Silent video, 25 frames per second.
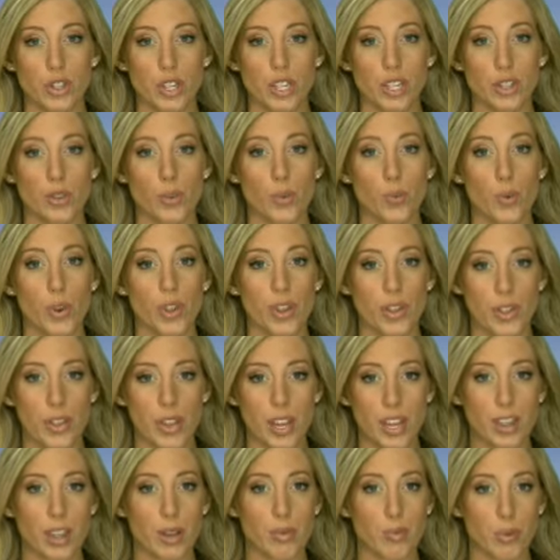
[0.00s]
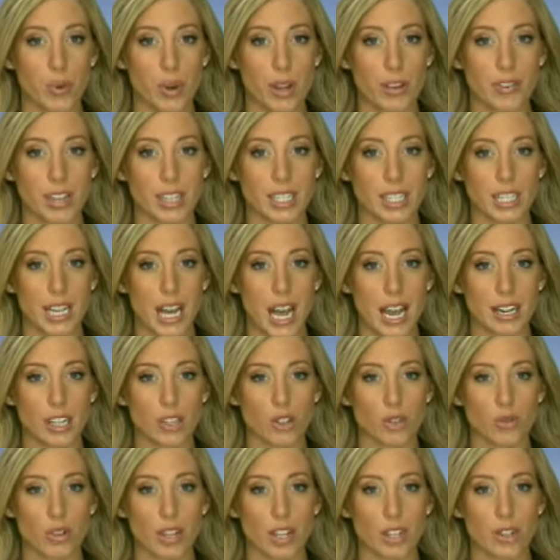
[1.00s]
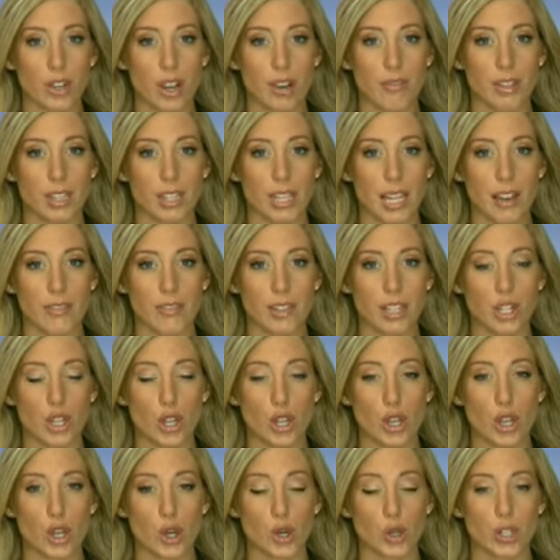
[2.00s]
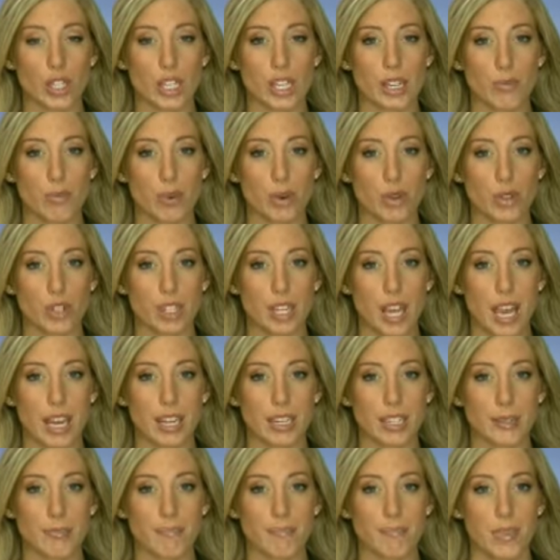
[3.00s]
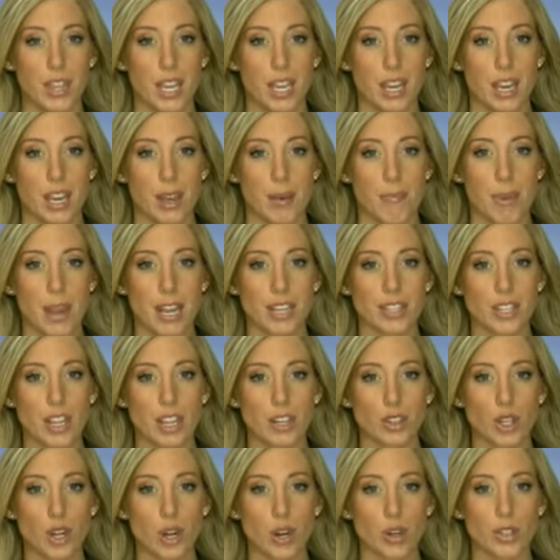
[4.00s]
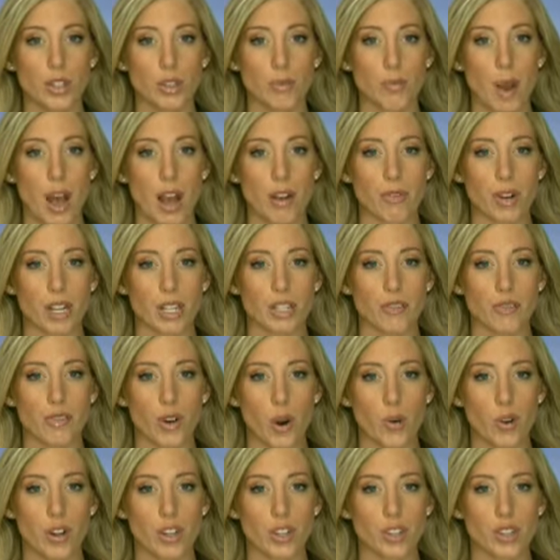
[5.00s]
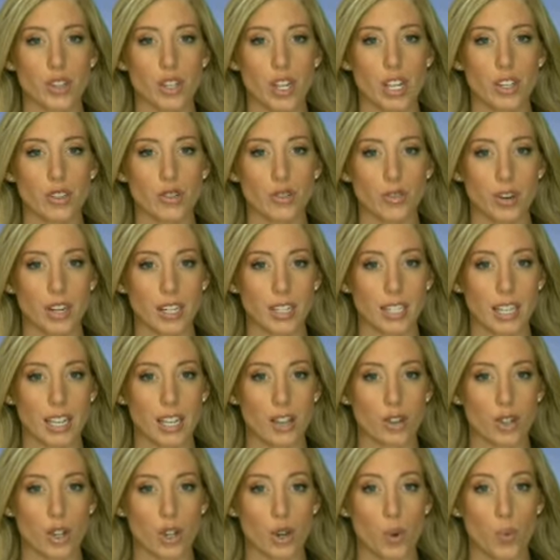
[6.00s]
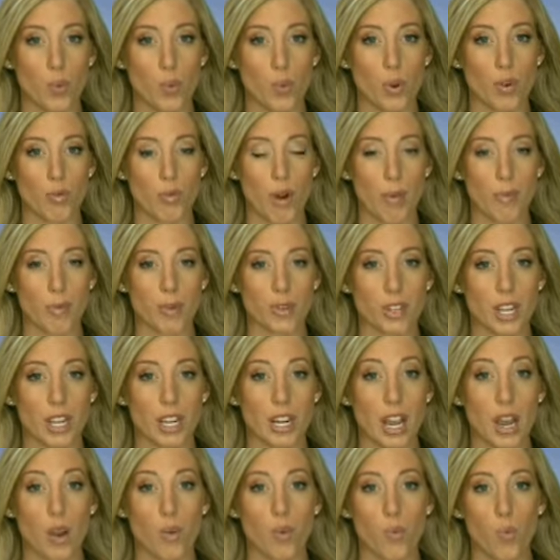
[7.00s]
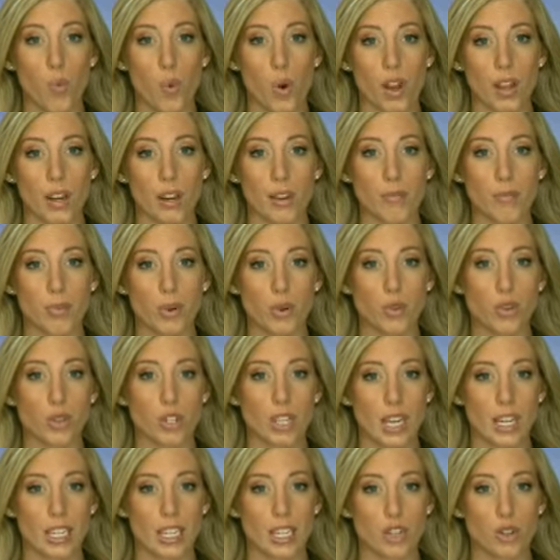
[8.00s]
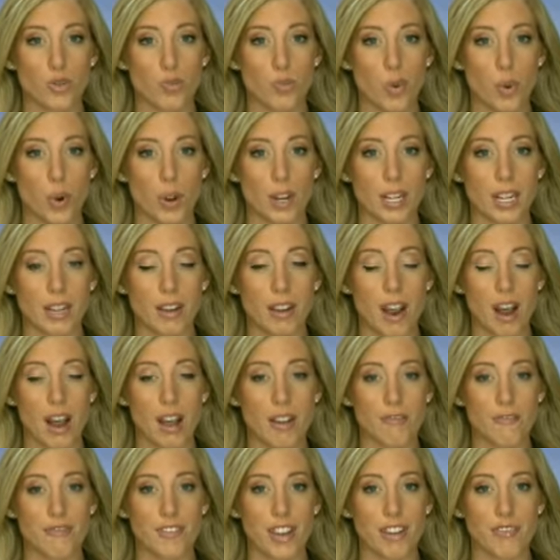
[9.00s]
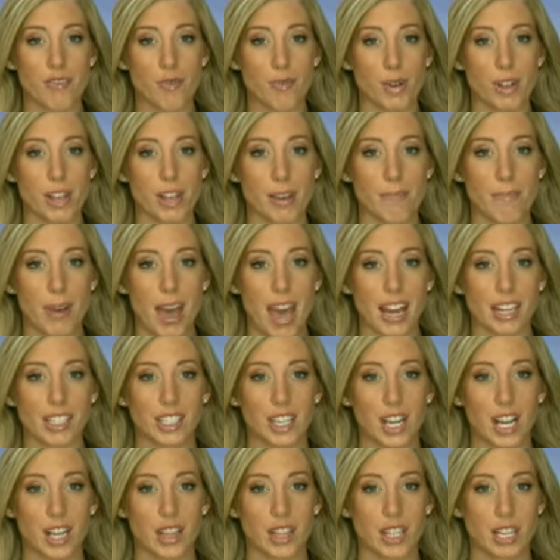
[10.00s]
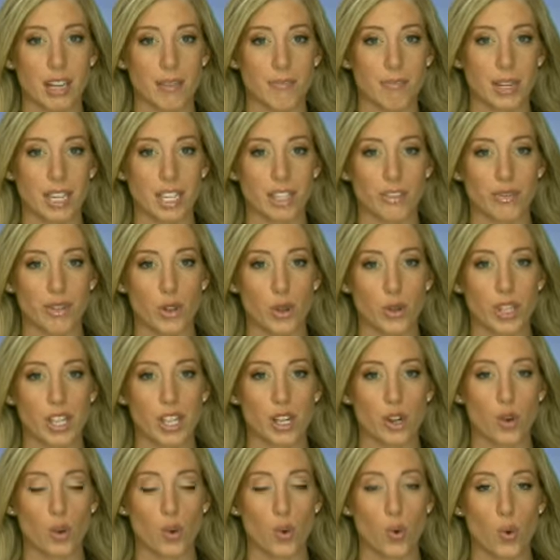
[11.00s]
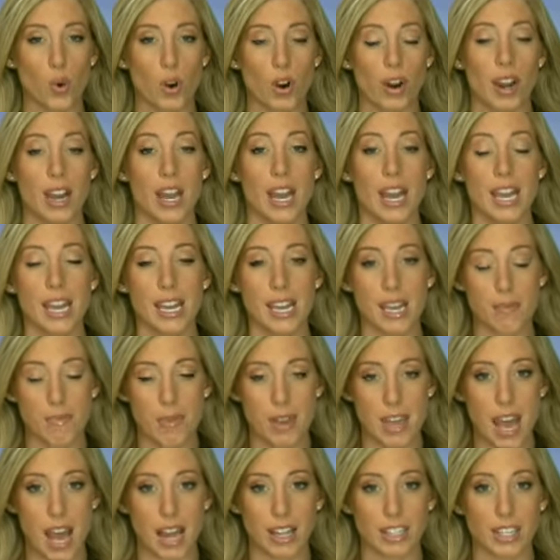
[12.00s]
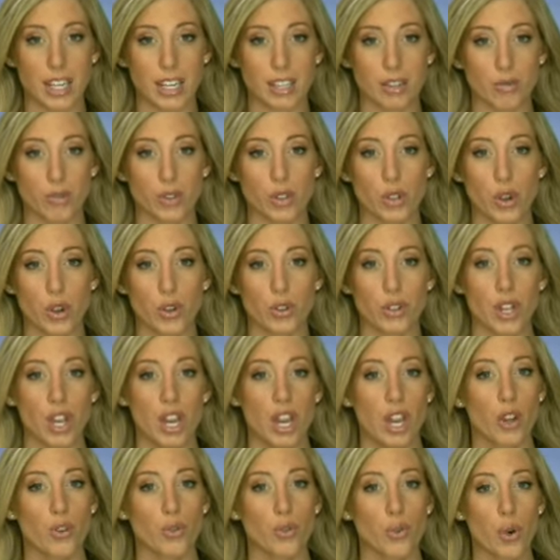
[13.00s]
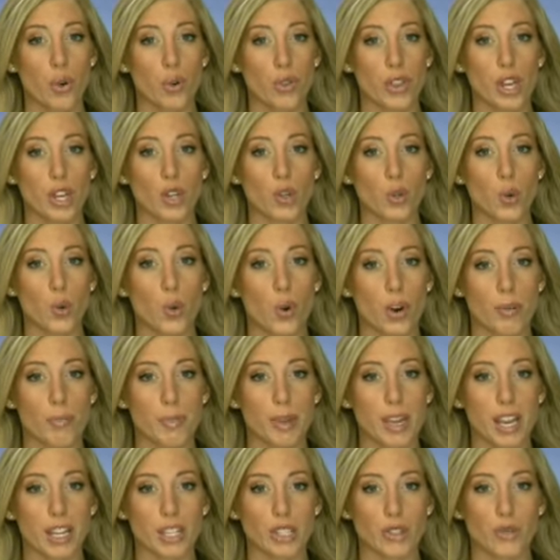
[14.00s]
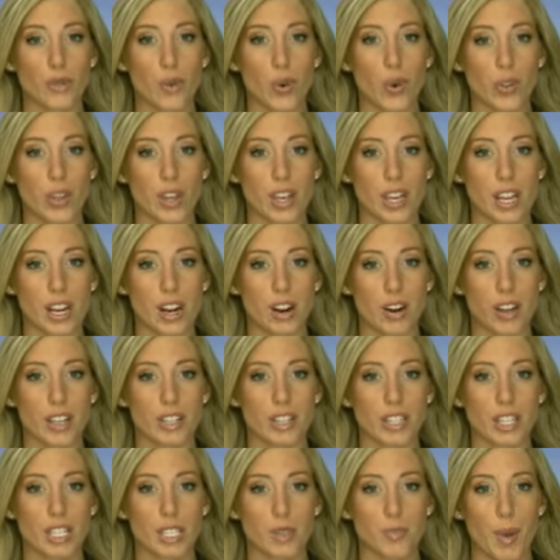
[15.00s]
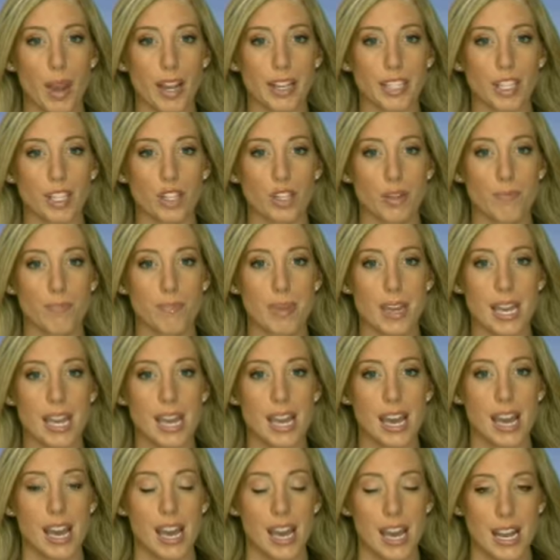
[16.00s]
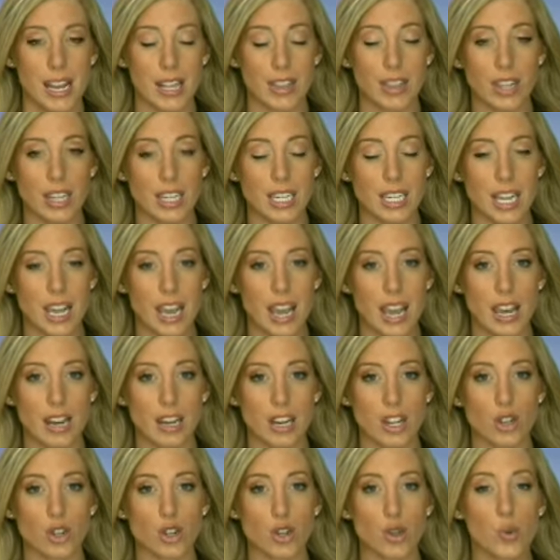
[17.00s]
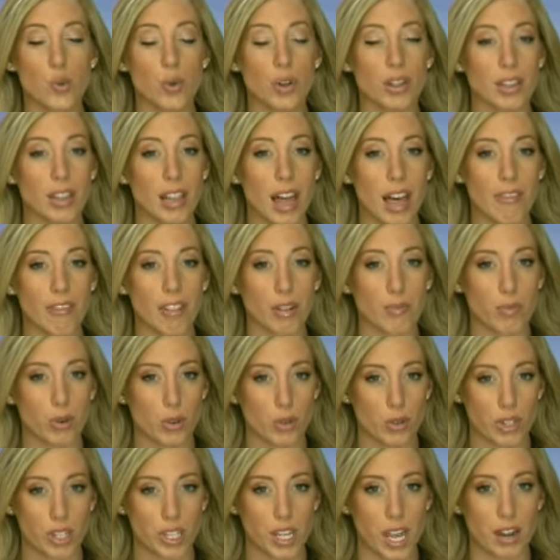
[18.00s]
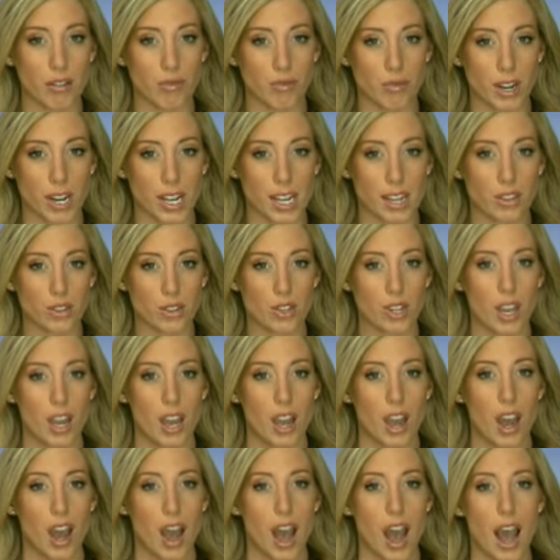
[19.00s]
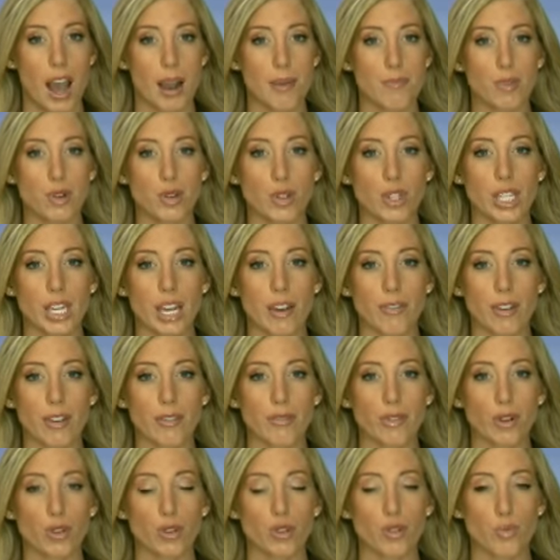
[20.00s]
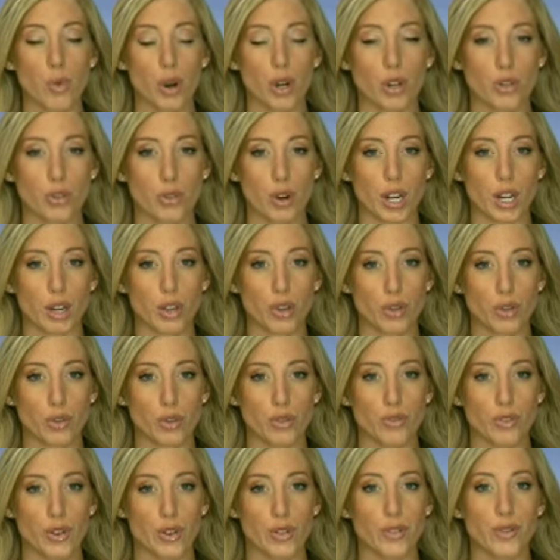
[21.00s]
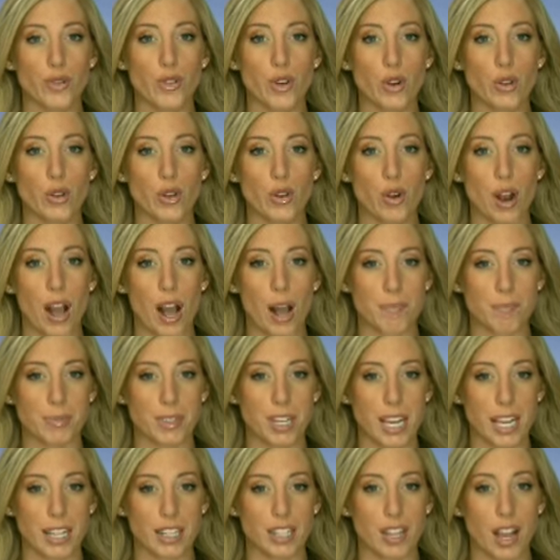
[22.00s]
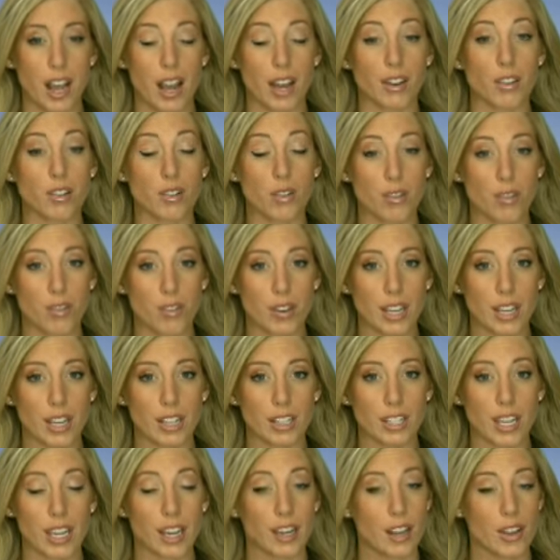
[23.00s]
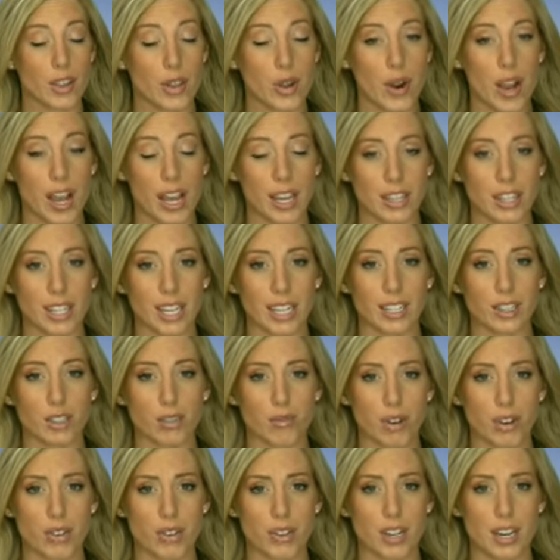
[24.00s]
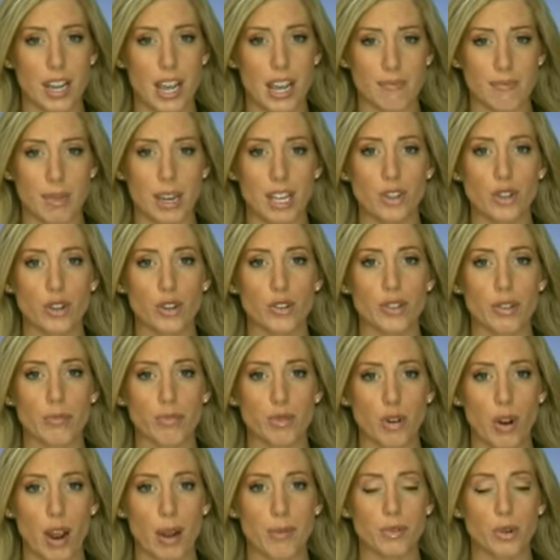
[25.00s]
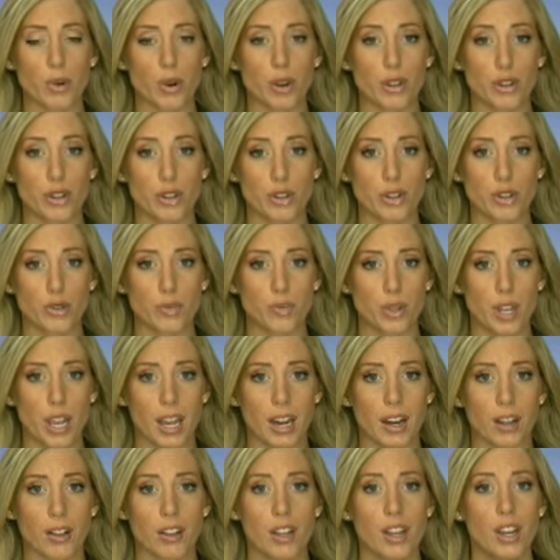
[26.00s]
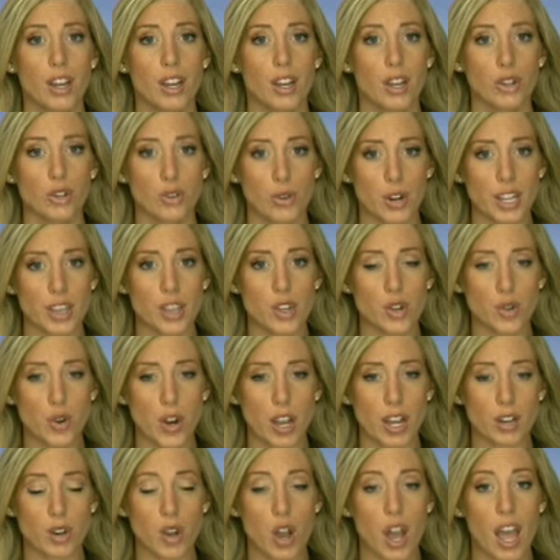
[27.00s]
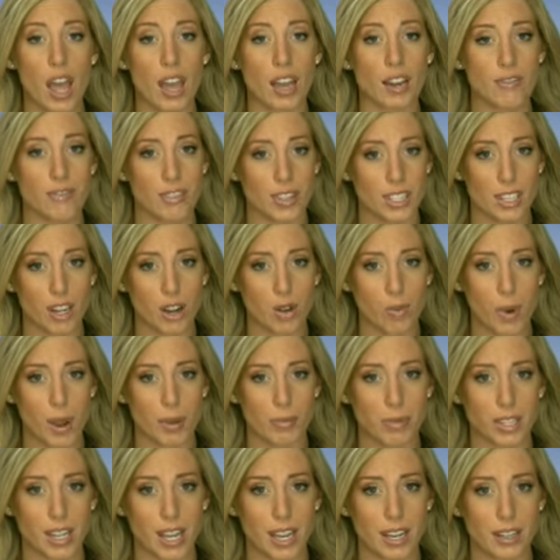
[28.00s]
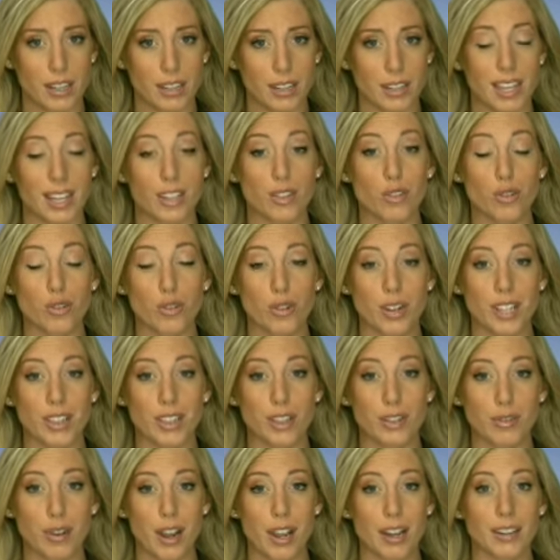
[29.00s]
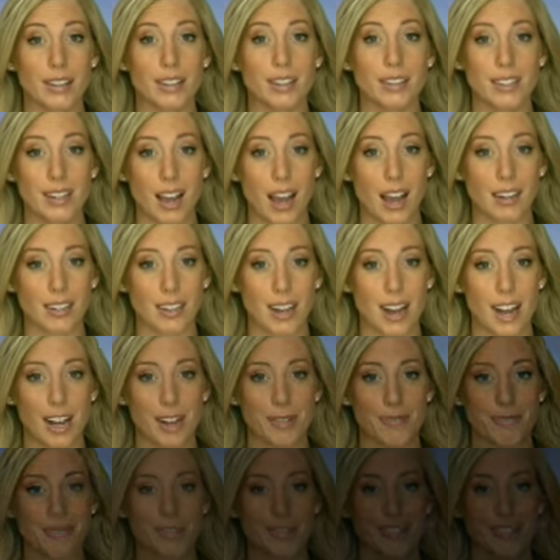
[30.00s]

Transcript: is within the previous guidance range of 11 to 13%. Based on current spot rates, foreign exchange translation would represent a 1 percentage point unfavorable impact on the company's full-year core EPS. As a result, growth in core EPS for the year is expected to be in the 10 to 11% range. I'm Christy Duffy for Smart Trend News. For further updates on earnings and other headlines throughout the day, make sure to subscribe to our YouTube channel, Trade the Trend, and visit our website. That's TradeTheTrend.com.